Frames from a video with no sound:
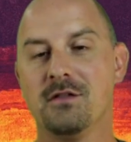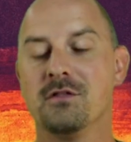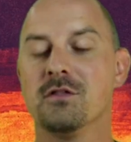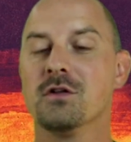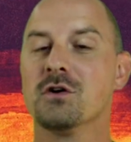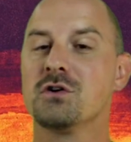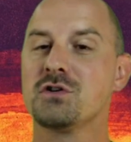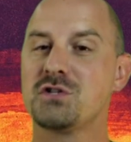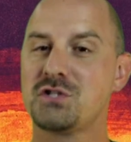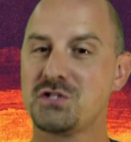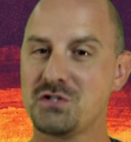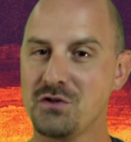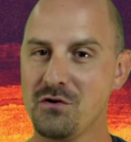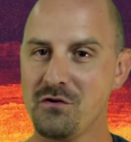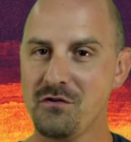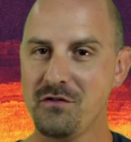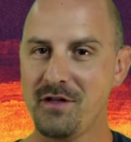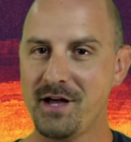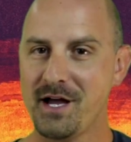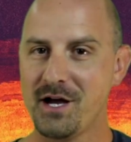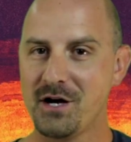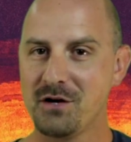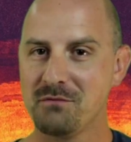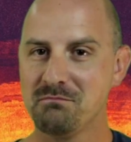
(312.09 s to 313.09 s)
They're still
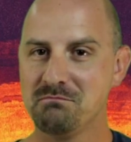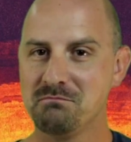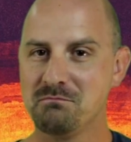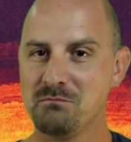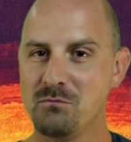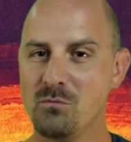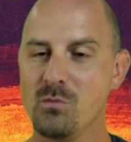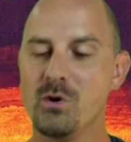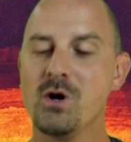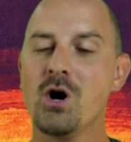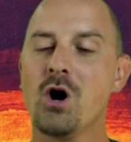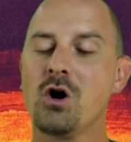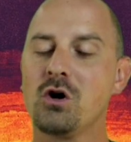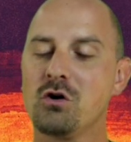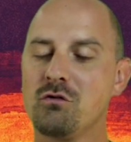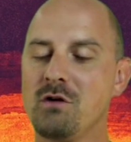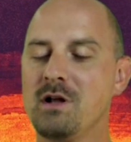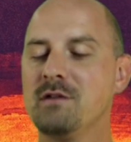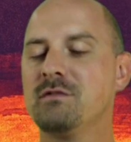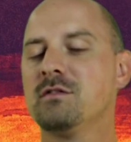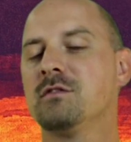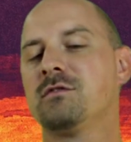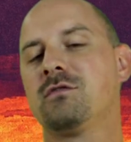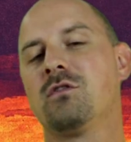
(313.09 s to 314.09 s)
there. We are
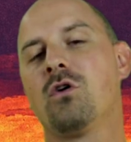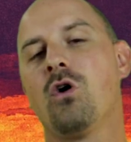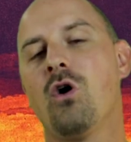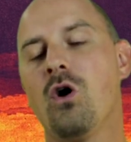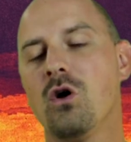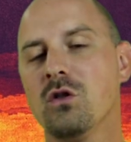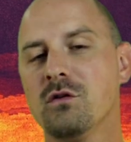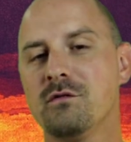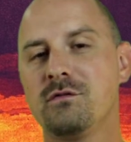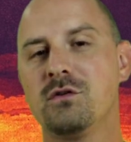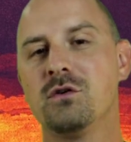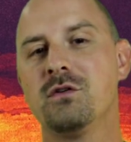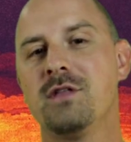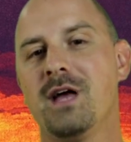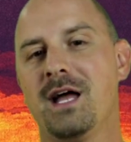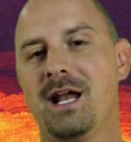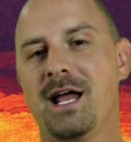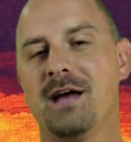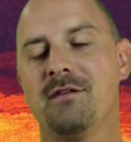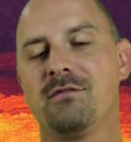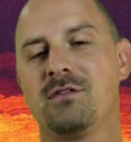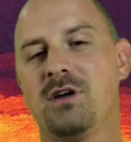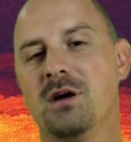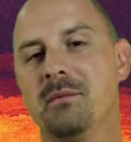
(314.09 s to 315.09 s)
grateful for all of you
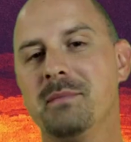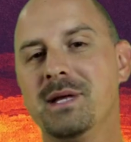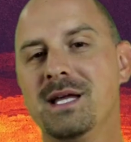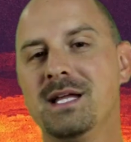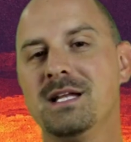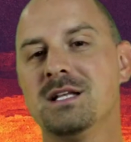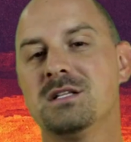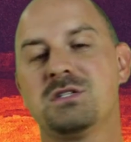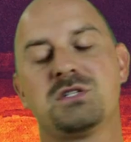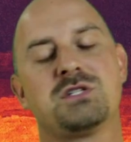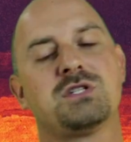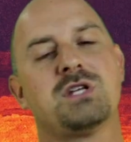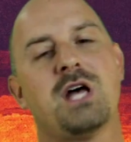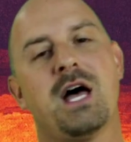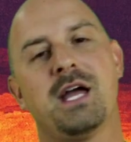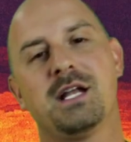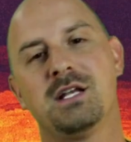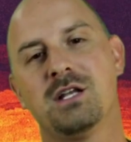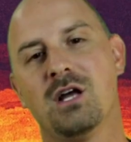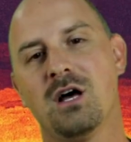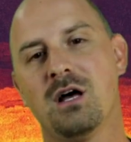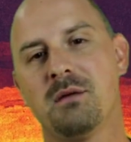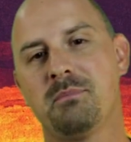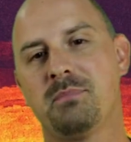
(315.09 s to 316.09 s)
that have come in,
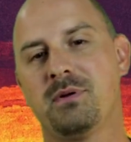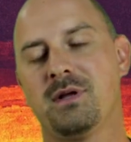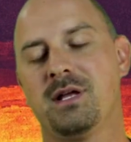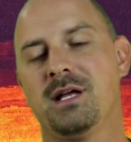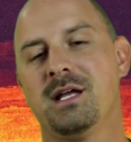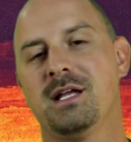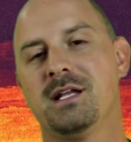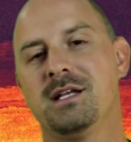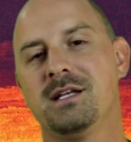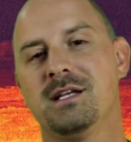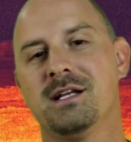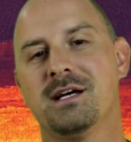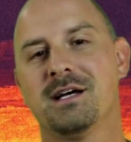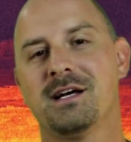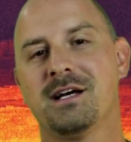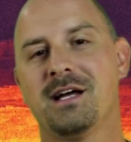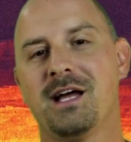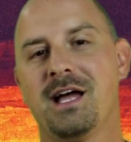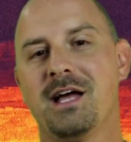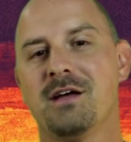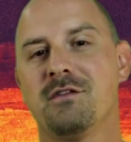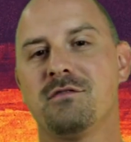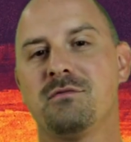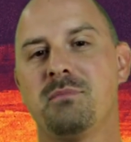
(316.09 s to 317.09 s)
signed up, and
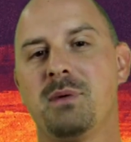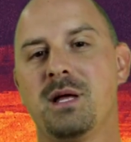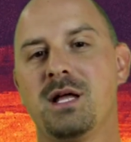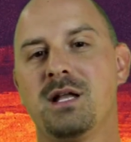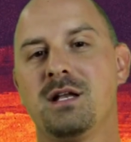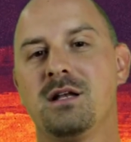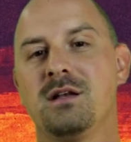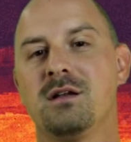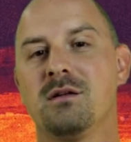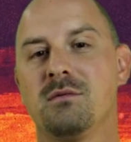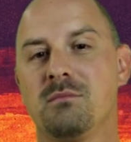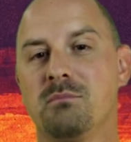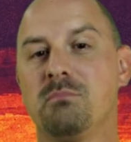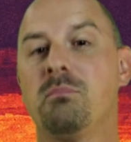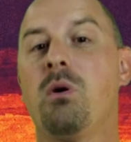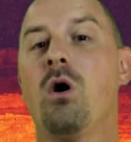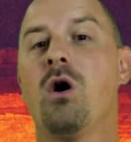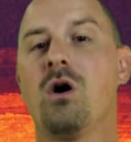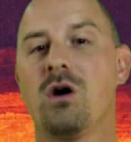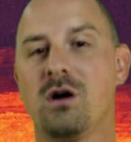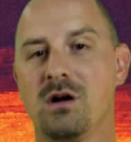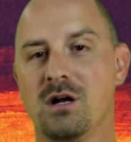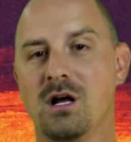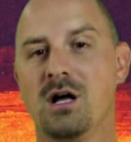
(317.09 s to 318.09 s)
have been
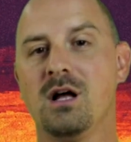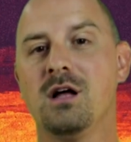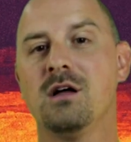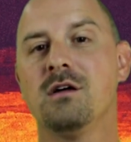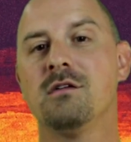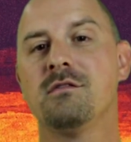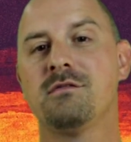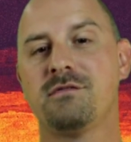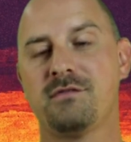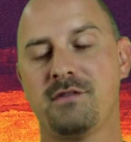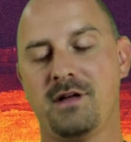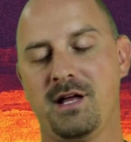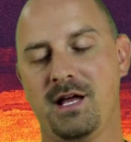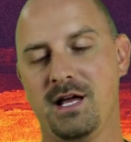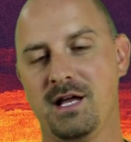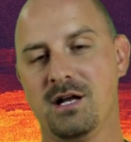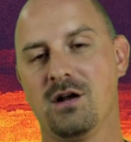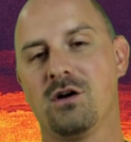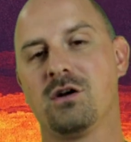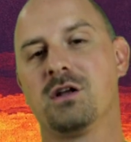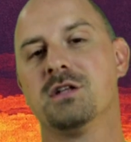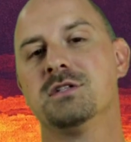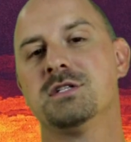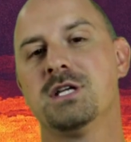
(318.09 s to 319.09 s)
part of,
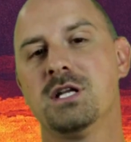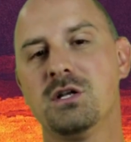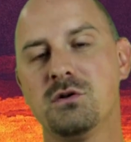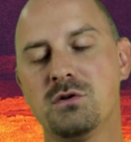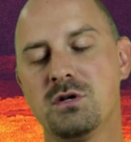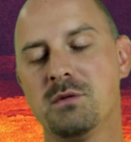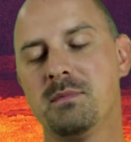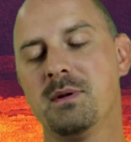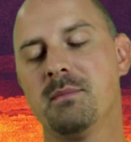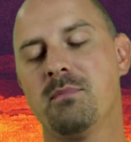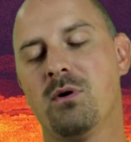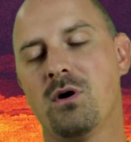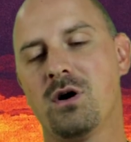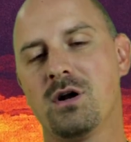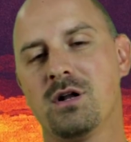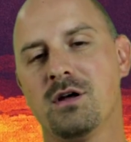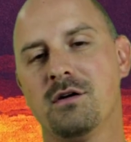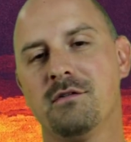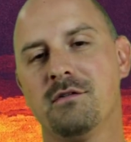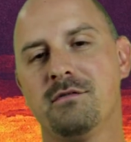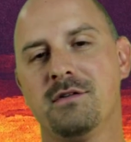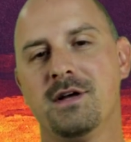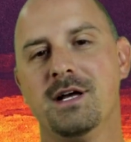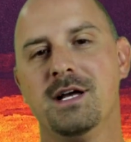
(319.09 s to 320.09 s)
and are continuing to be part
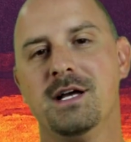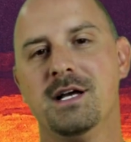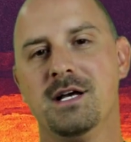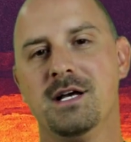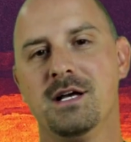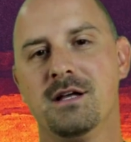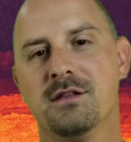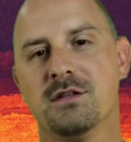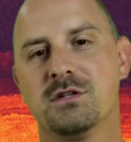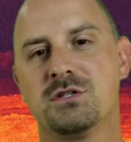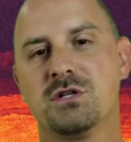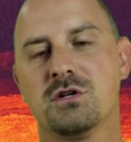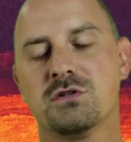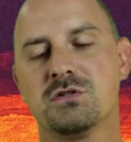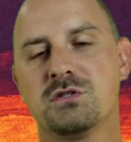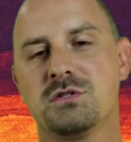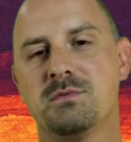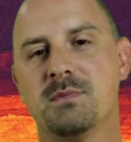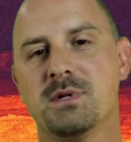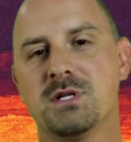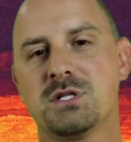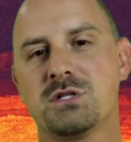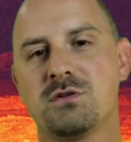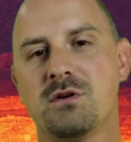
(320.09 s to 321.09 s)
of, the
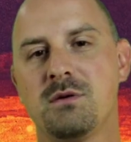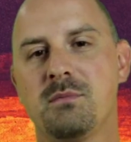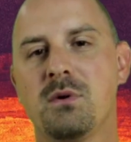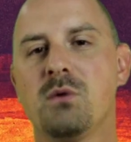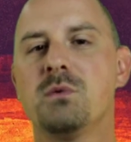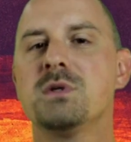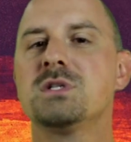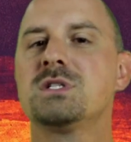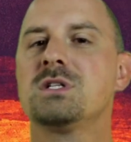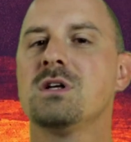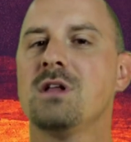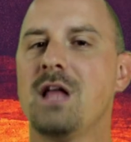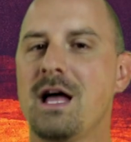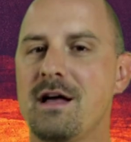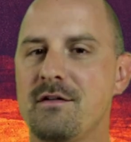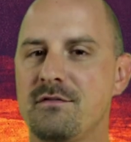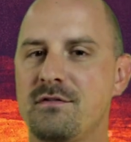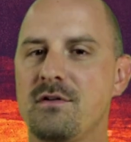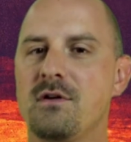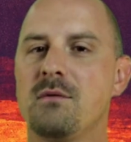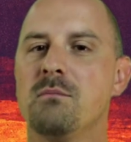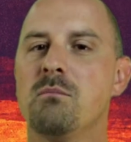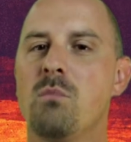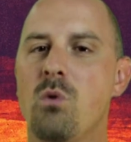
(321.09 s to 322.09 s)
children's ministry. But we still
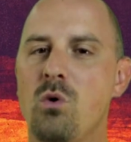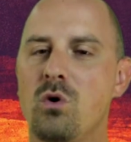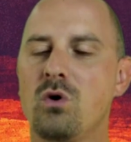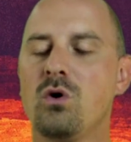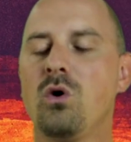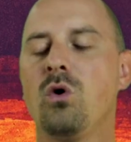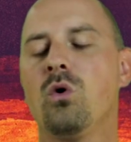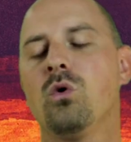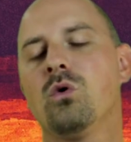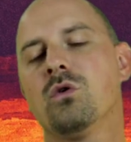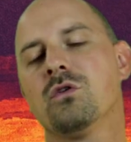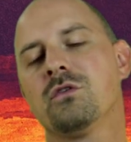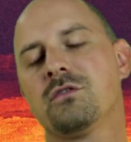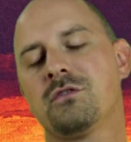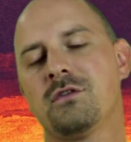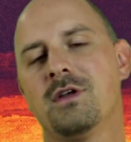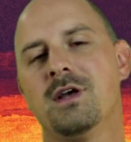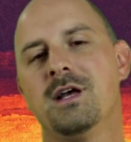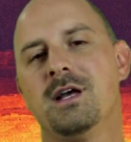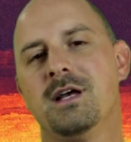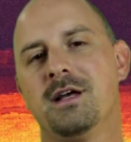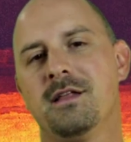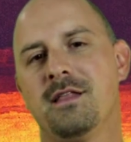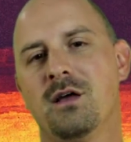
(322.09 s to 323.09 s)
have more holes
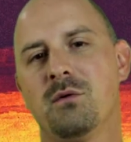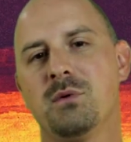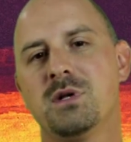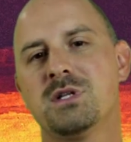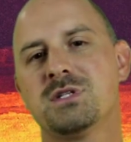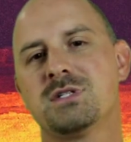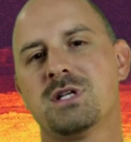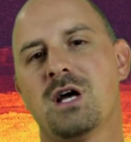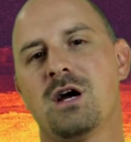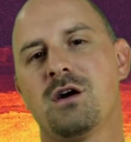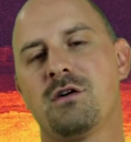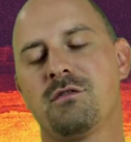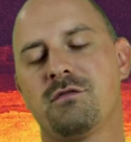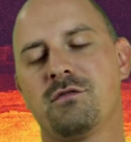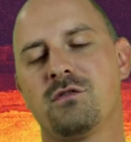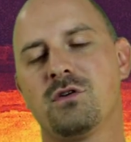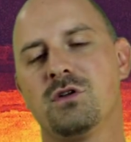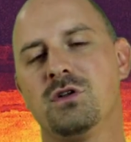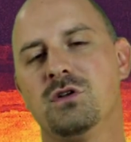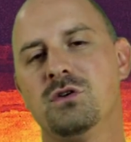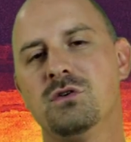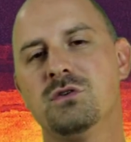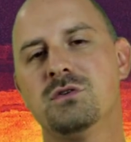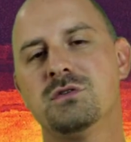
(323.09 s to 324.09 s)
that we desire for
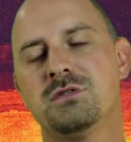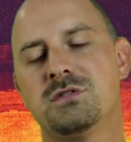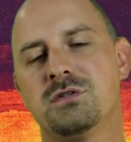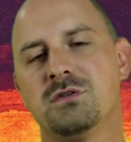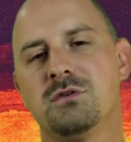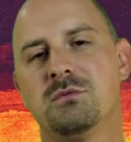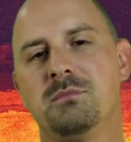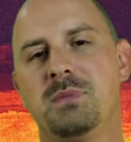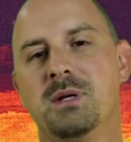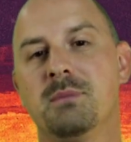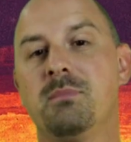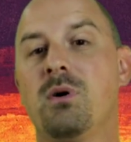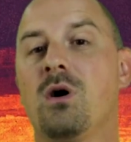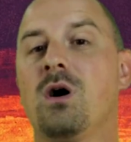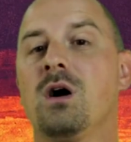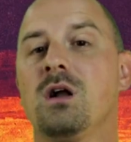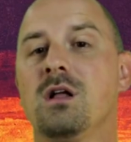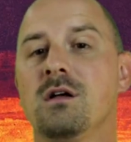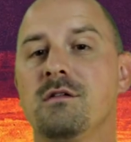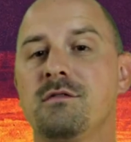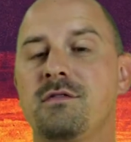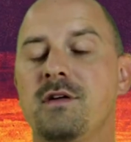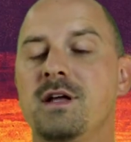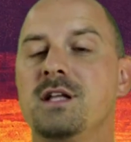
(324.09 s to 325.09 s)
you to be
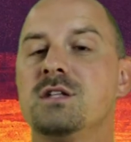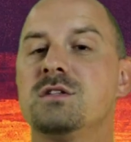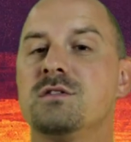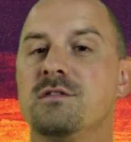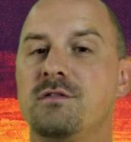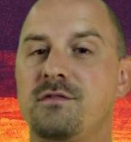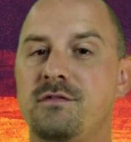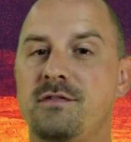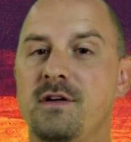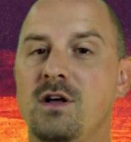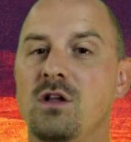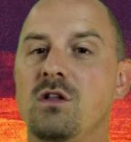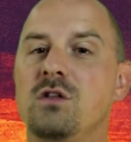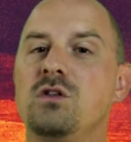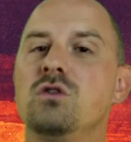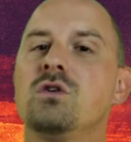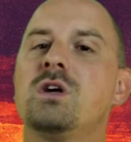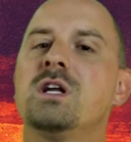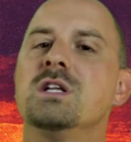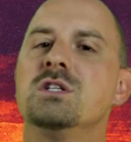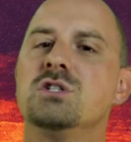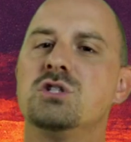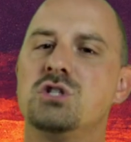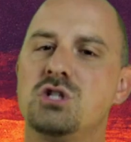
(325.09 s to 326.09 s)
part of and to fill. You
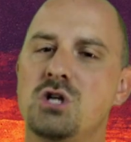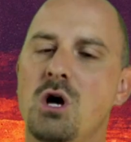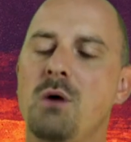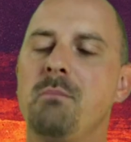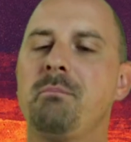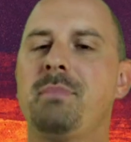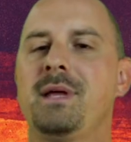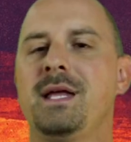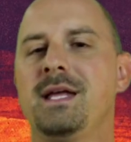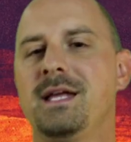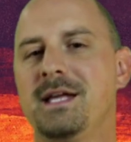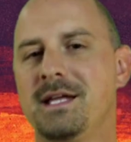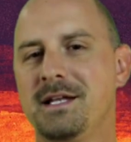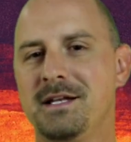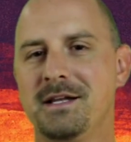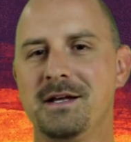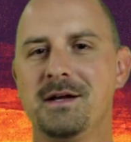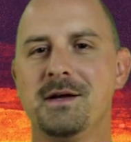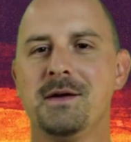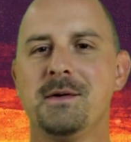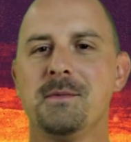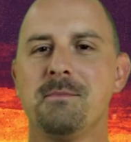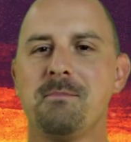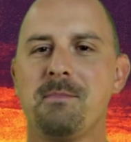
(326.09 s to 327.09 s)
can jump in
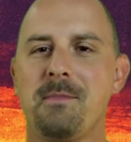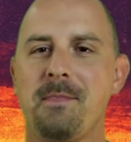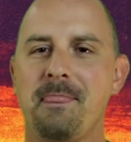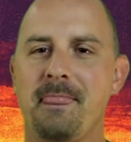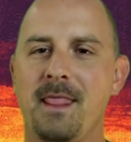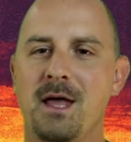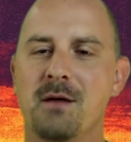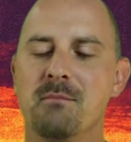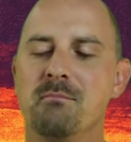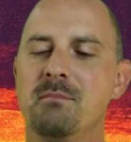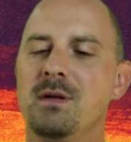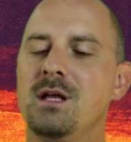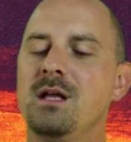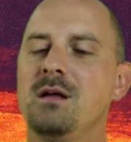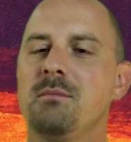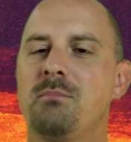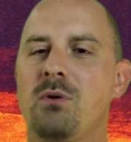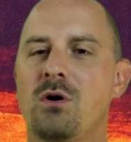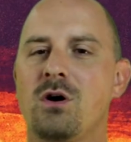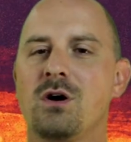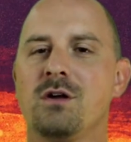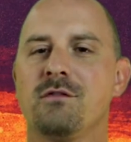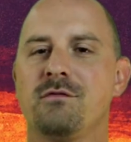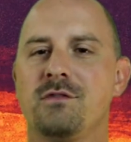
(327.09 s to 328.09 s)
and be
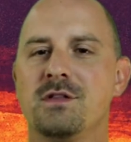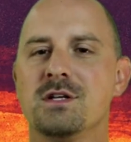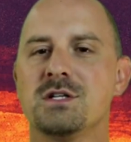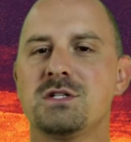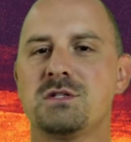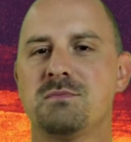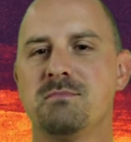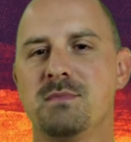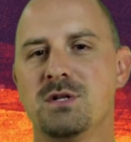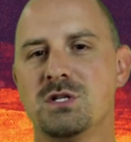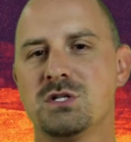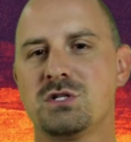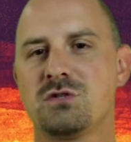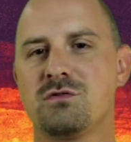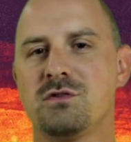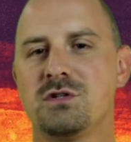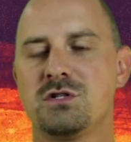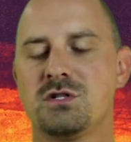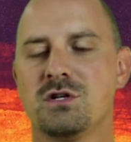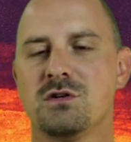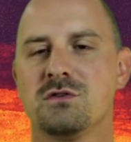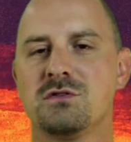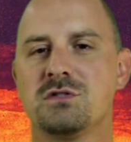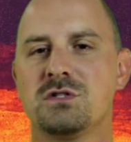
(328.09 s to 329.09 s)
part of this ministry,
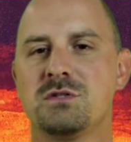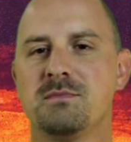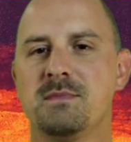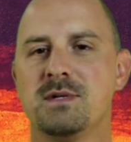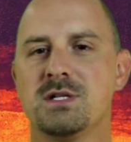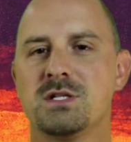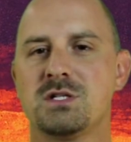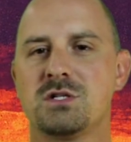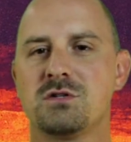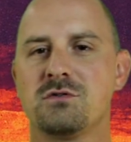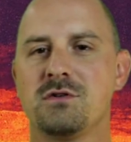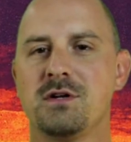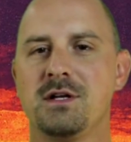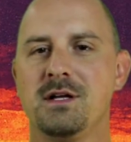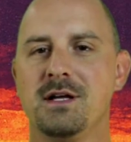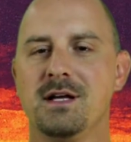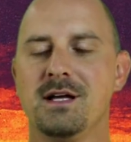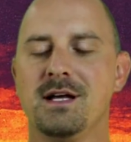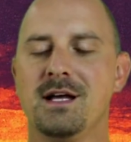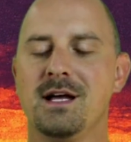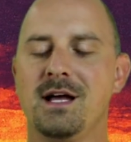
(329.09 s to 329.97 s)
children's ministry.